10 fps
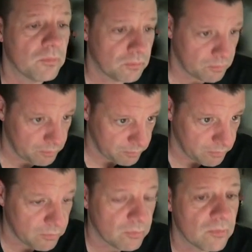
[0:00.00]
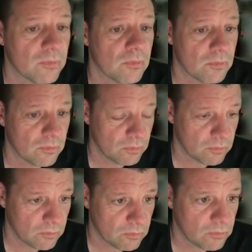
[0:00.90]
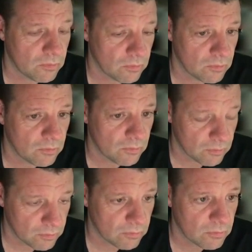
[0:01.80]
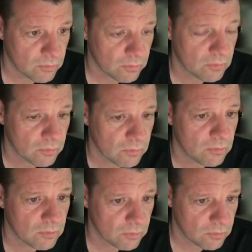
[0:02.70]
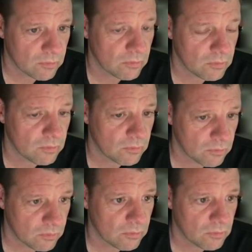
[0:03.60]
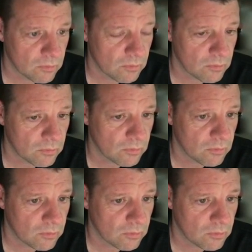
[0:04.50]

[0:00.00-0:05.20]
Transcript: [no speech]